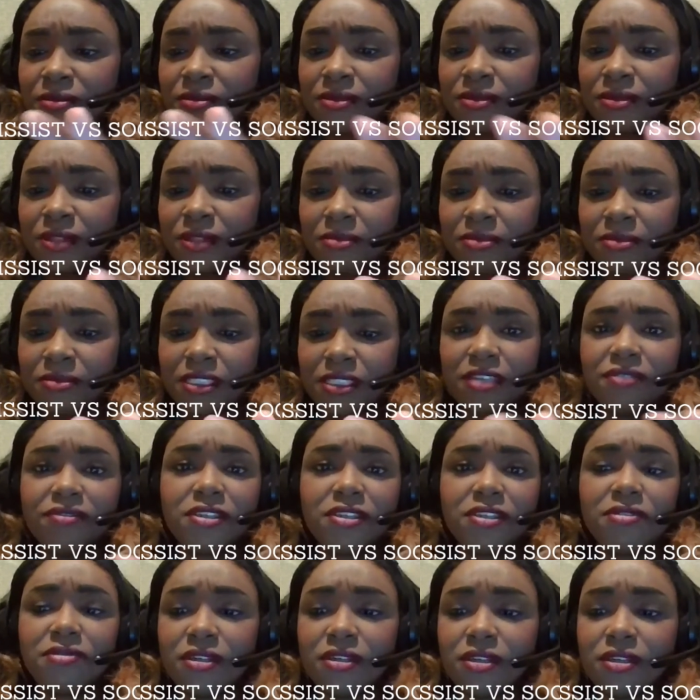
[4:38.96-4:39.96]
I'm sick of it
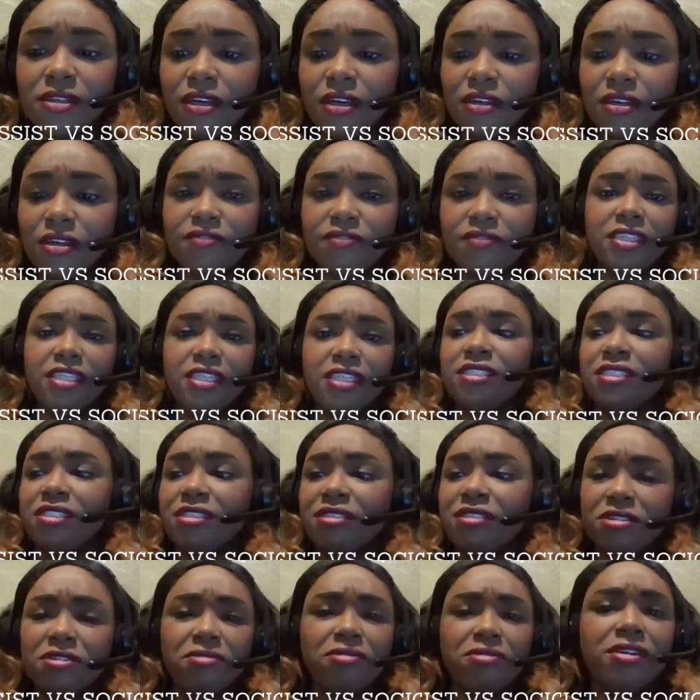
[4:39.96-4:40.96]
going off. And it's
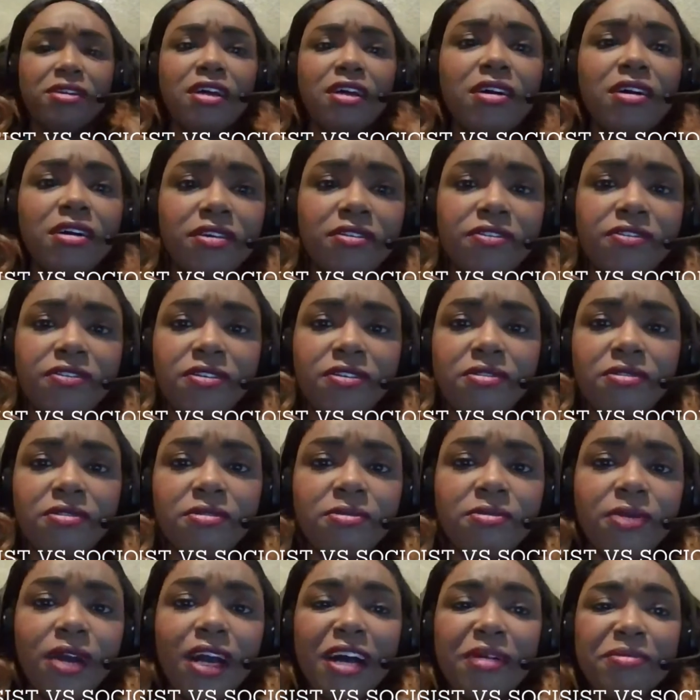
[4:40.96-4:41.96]
going off
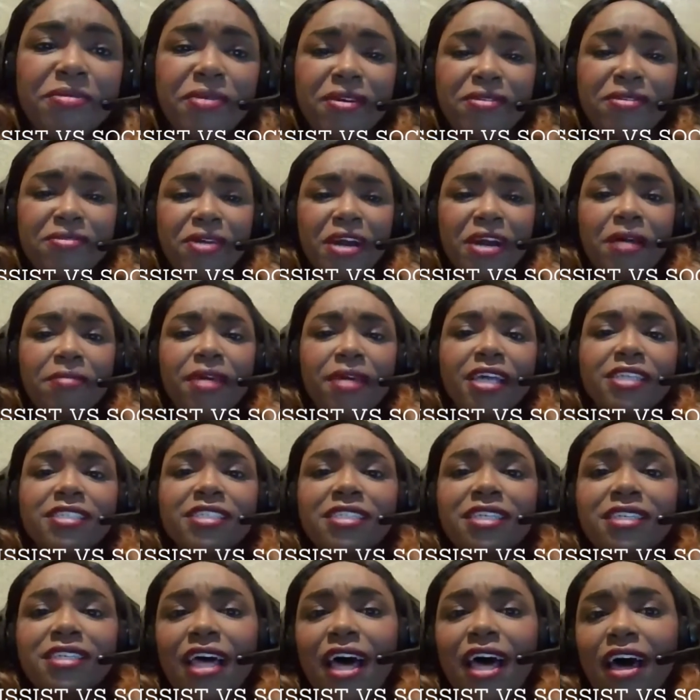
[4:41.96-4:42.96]
while I'm, while I'm
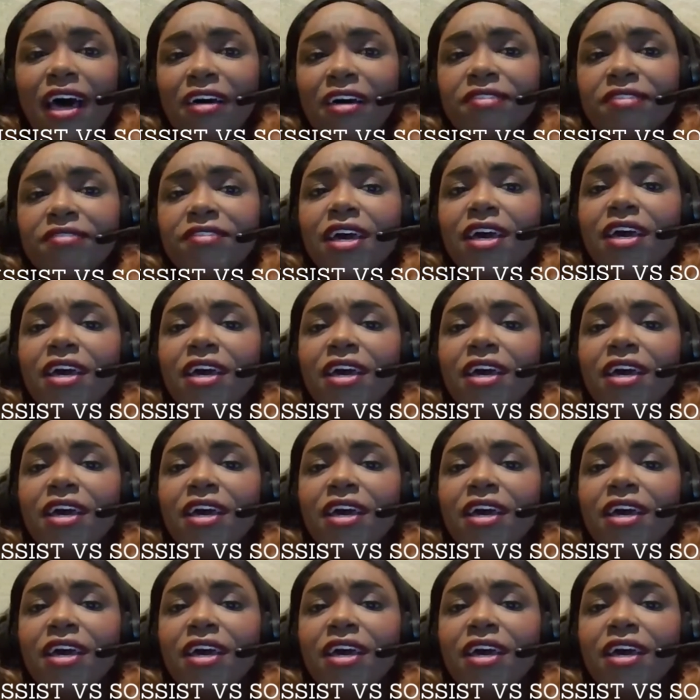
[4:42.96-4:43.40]
actually live.